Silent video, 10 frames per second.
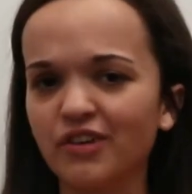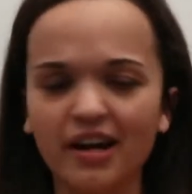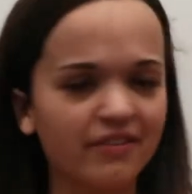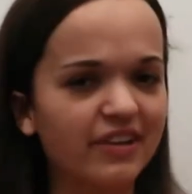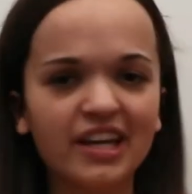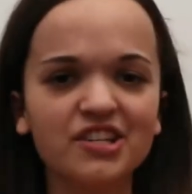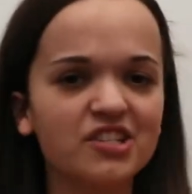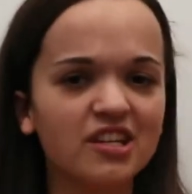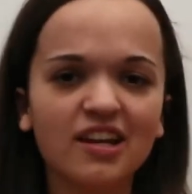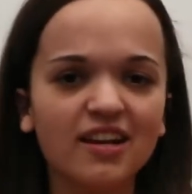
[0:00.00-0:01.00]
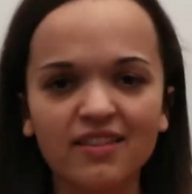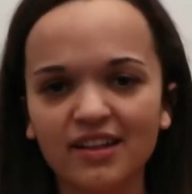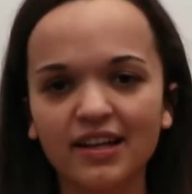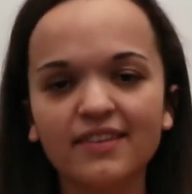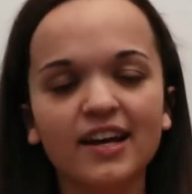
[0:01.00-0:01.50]
gratification,
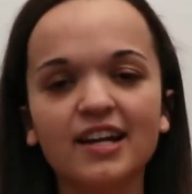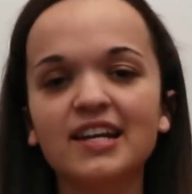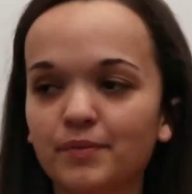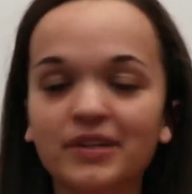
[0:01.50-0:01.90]
anything like that.